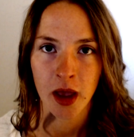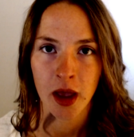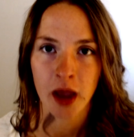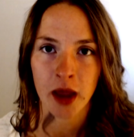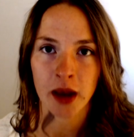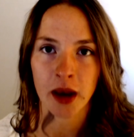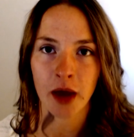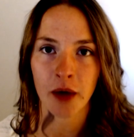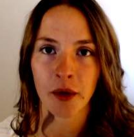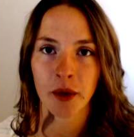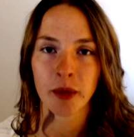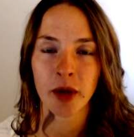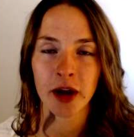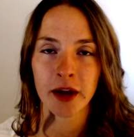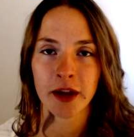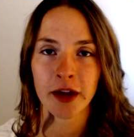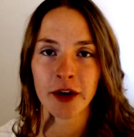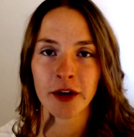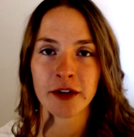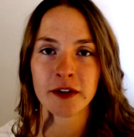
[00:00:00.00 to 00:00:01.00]
Now, I'm not
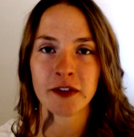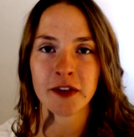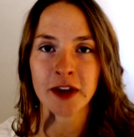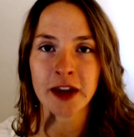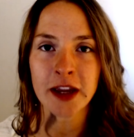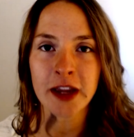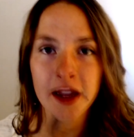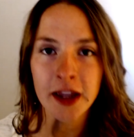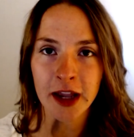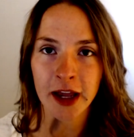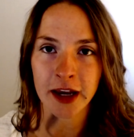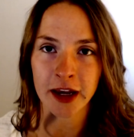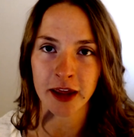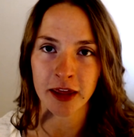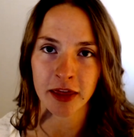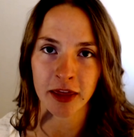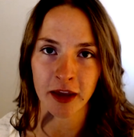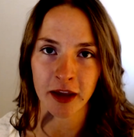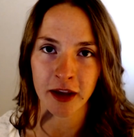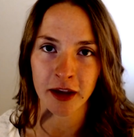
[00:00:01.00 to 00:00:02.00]
guaranteeing
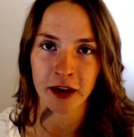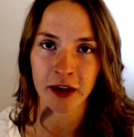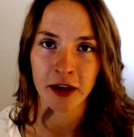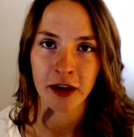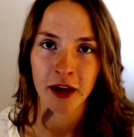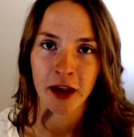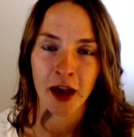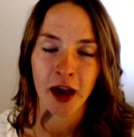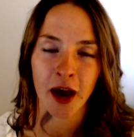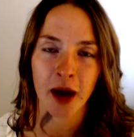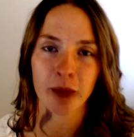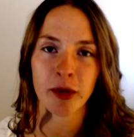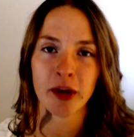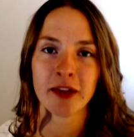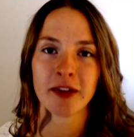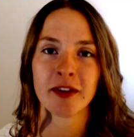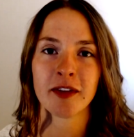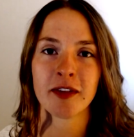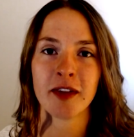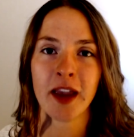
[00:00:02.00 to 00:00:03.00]
anything. I'm not
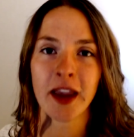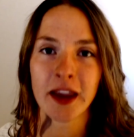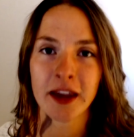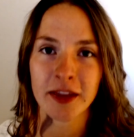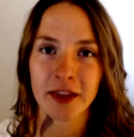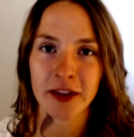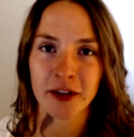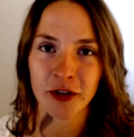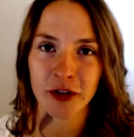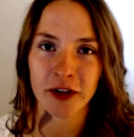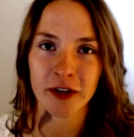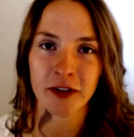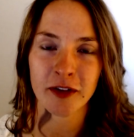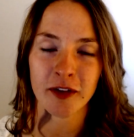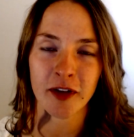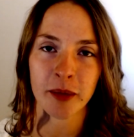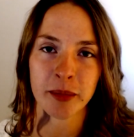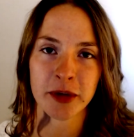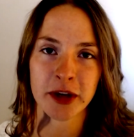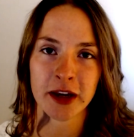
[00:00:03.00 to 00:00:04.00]
saying that you're going to
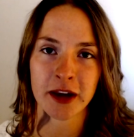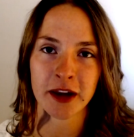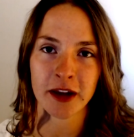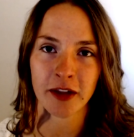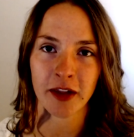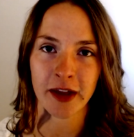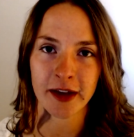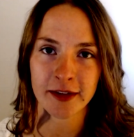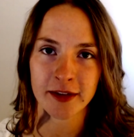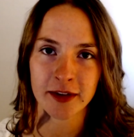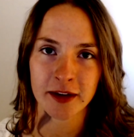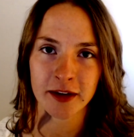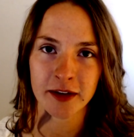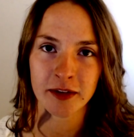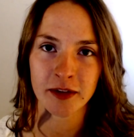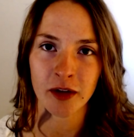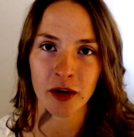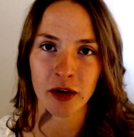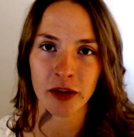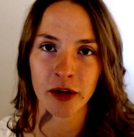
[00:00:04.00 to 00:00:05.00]
stop needing glasses,
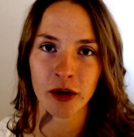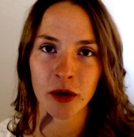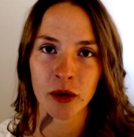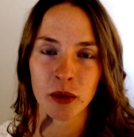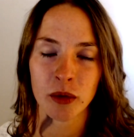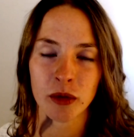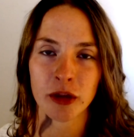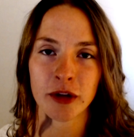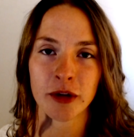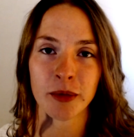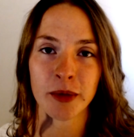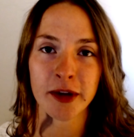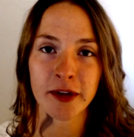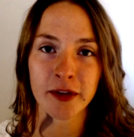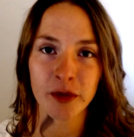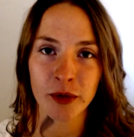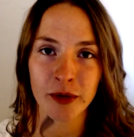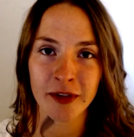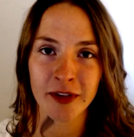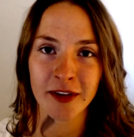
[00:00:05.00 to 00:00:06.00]
although the
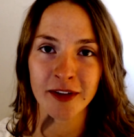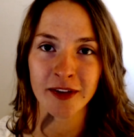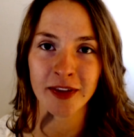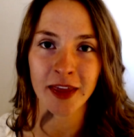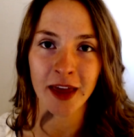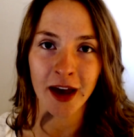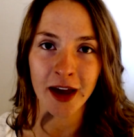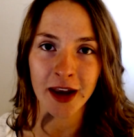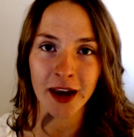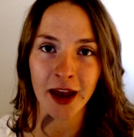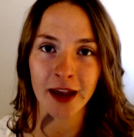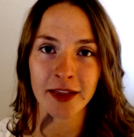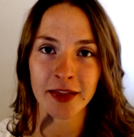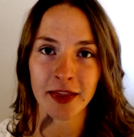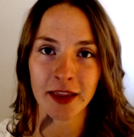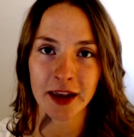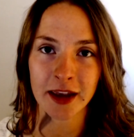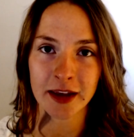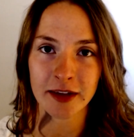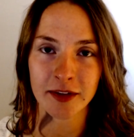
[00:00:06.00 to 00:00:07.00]
resources that I
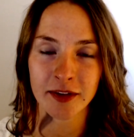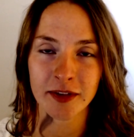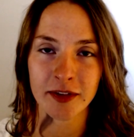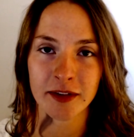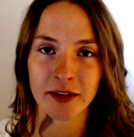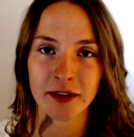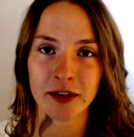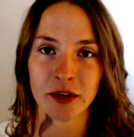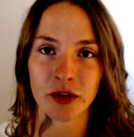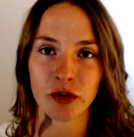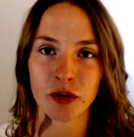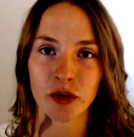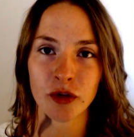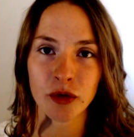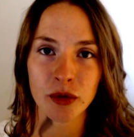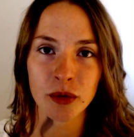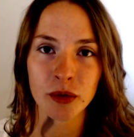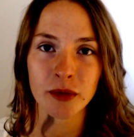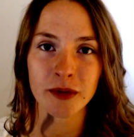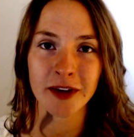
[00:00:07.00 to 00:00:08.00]
list
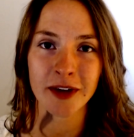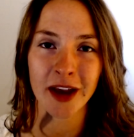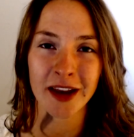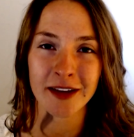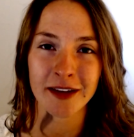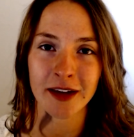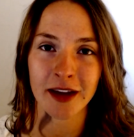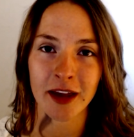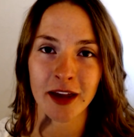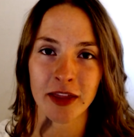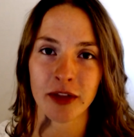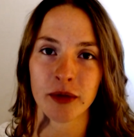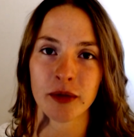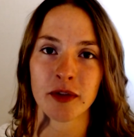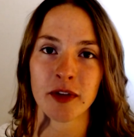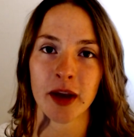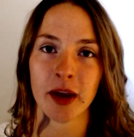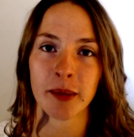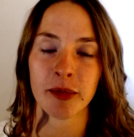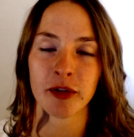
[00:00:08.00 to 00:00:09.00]
do tend to get those
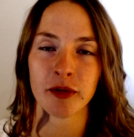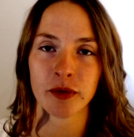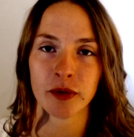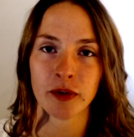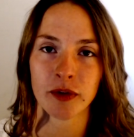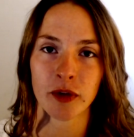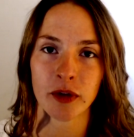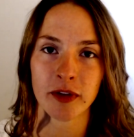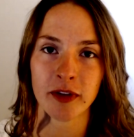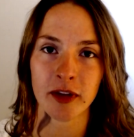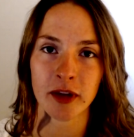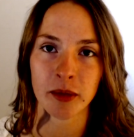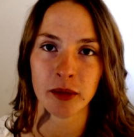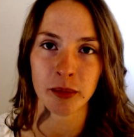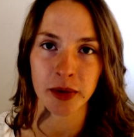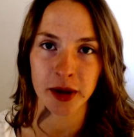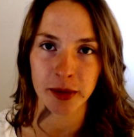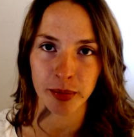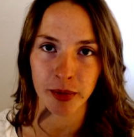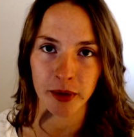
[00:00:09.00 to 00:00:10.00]
types of results in
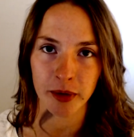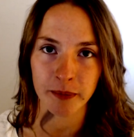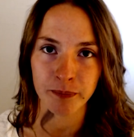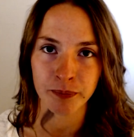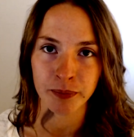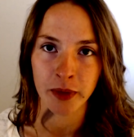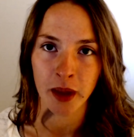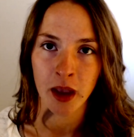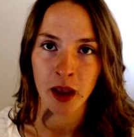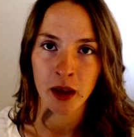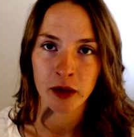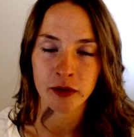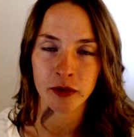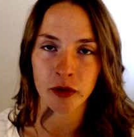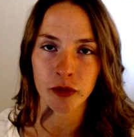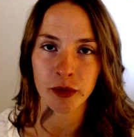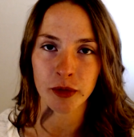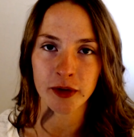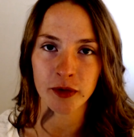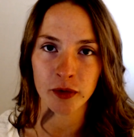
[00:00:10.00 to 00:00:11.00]
people. So the
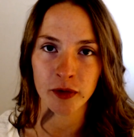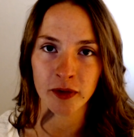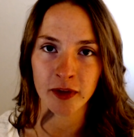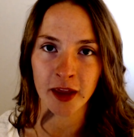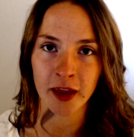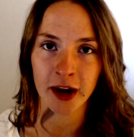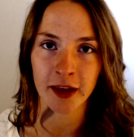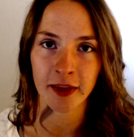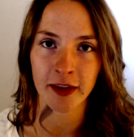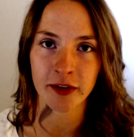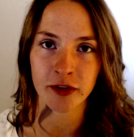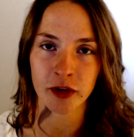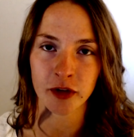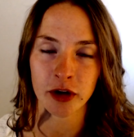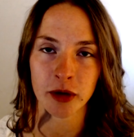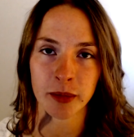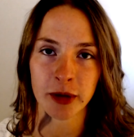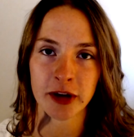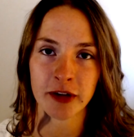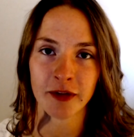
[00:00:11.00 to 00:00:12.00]
resources that I list are going to
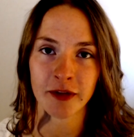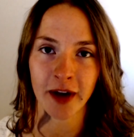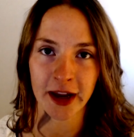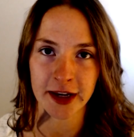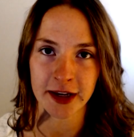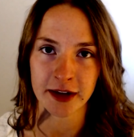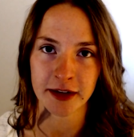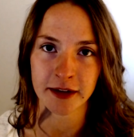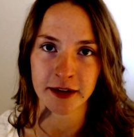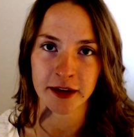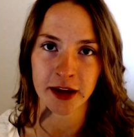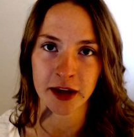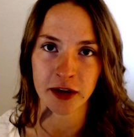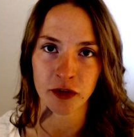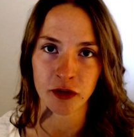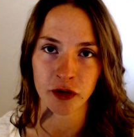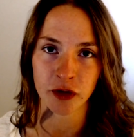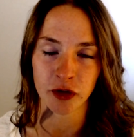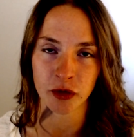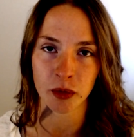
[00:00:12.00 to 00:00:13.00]
be divided
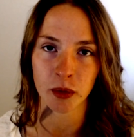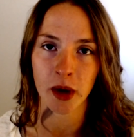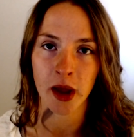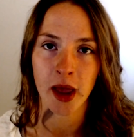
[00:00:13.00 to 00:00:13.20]
into